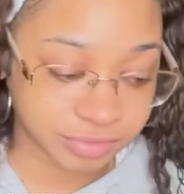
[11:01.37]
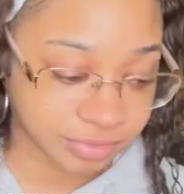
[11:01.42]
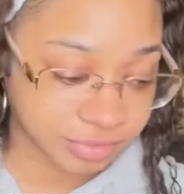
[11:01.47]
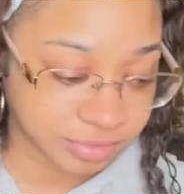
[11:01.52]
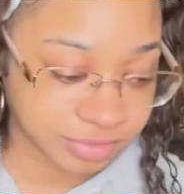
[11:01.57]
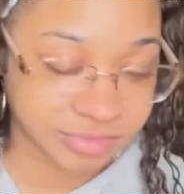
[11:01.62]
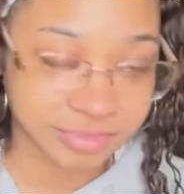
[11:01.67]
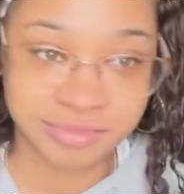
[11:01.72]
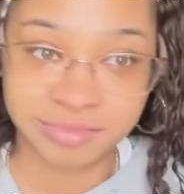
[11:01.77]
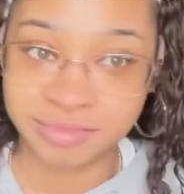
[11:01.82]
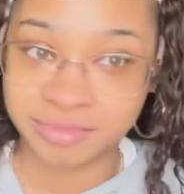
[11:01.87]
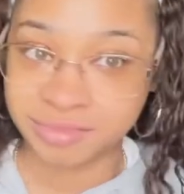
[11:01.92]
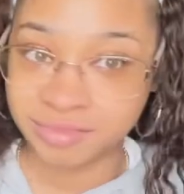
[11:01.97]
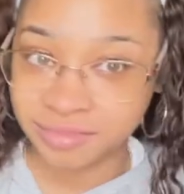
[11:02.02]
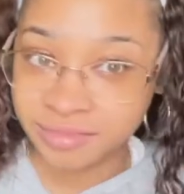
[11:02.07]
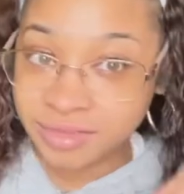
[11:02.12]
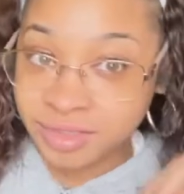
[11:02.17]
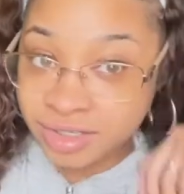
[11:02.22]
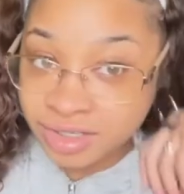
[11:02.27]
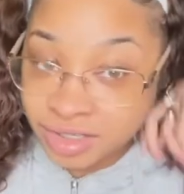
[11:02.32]

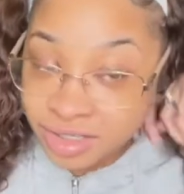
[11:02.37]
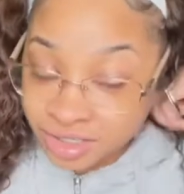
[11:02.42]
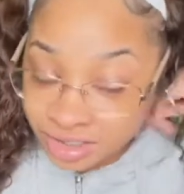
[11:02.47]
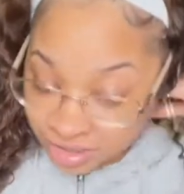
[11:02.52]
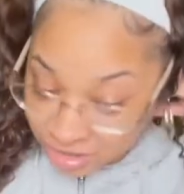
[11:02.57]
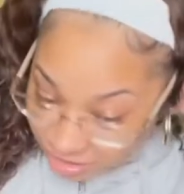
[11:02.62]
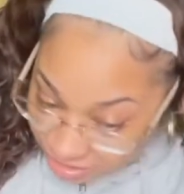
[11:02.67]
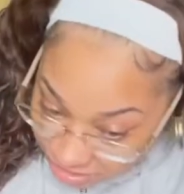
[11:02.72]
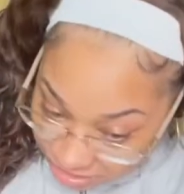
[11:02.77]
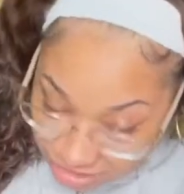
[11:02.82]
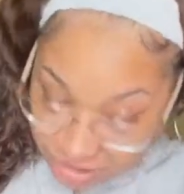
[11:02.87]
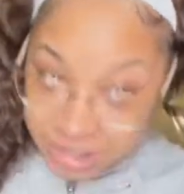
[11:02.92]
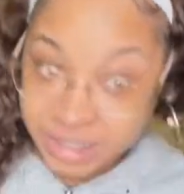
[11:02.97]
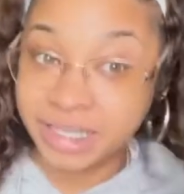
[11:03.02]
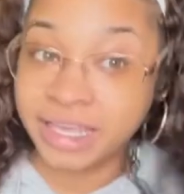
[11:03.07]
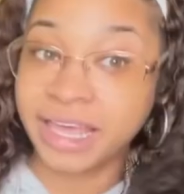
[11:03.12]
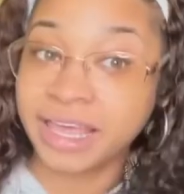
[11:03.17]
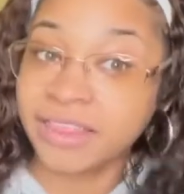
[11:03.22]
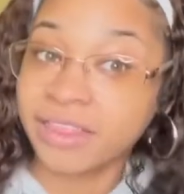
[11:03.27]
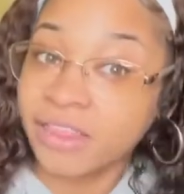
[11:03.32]
Look at that.
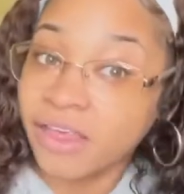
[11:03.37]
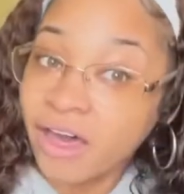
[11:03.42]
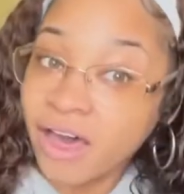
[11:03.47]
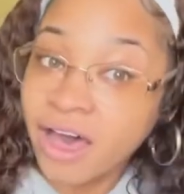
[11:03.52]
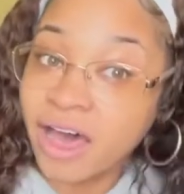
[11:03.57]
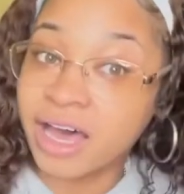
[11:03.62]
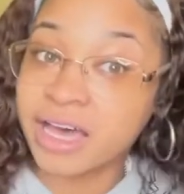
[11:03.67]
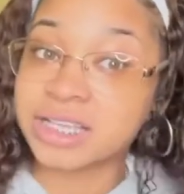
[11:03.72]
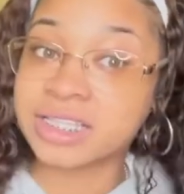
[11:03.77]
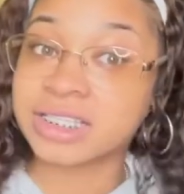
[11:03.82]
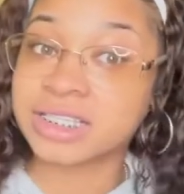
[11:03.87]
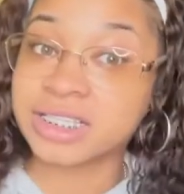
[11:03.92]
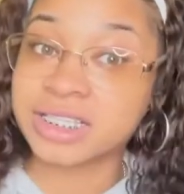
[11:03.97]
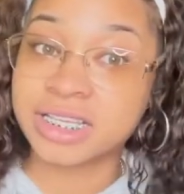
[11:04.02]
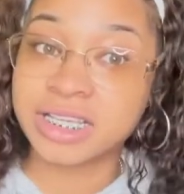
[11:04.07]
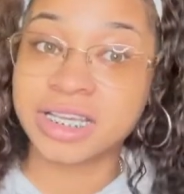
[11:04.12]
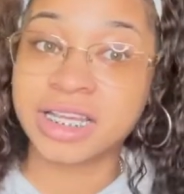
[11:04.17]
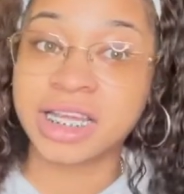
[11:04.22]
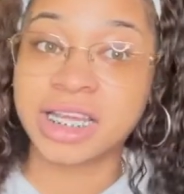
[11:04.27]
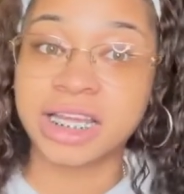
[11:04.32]
Look
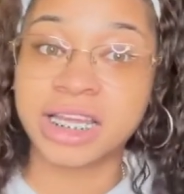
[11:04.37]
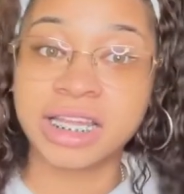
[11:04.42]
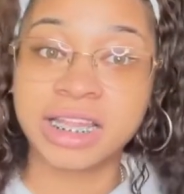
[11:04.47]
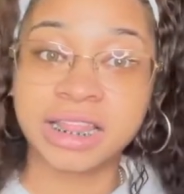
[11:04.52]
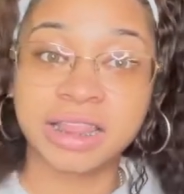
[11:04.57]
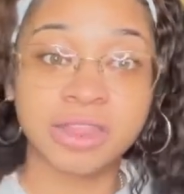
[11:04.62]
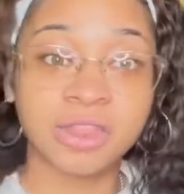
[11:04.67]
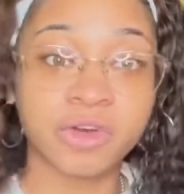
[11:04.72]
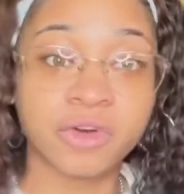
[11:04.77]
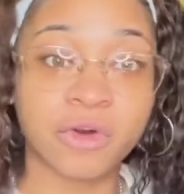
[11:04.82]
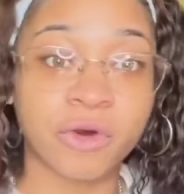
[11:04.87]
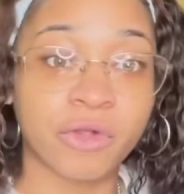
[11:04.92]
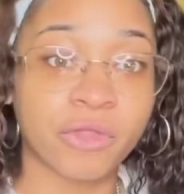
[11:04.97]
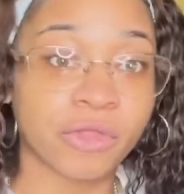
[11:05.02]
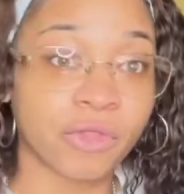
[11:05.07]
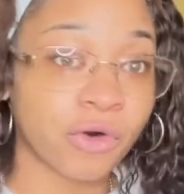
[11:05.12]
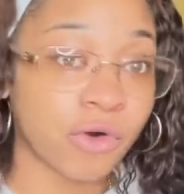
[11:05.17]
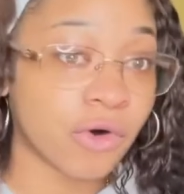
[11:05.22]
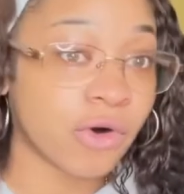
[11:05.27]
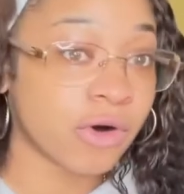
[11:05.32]
at
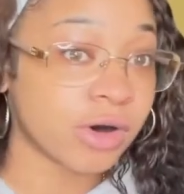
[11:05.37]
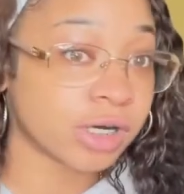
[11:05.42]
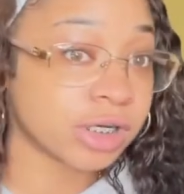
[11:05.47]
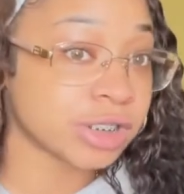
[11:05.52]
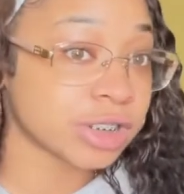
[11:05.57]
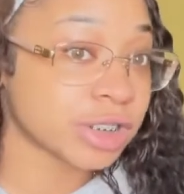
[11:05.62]
that.